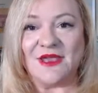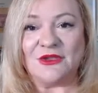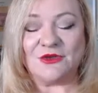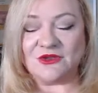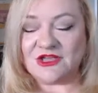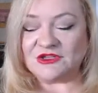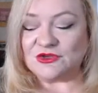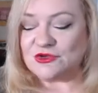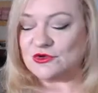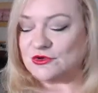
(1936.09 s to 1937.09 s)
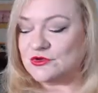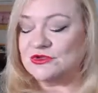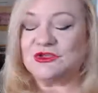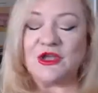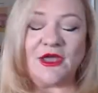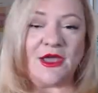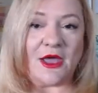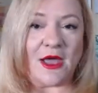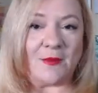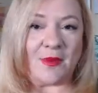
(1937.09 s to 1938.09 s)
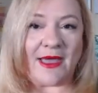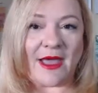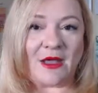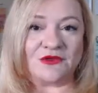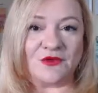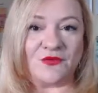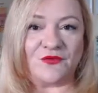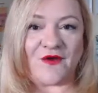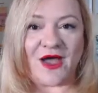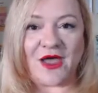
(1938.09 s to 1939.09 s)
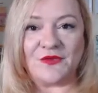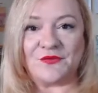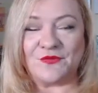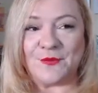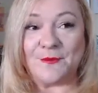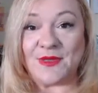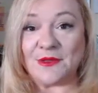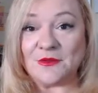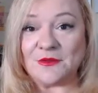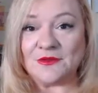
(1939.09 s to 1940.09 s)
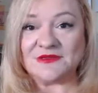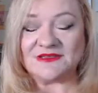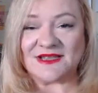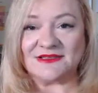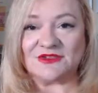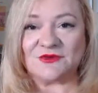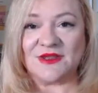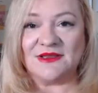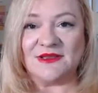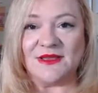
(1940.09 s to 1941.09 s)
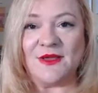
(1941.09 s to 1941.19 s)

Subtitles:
you need to use about 5 ml sunscreen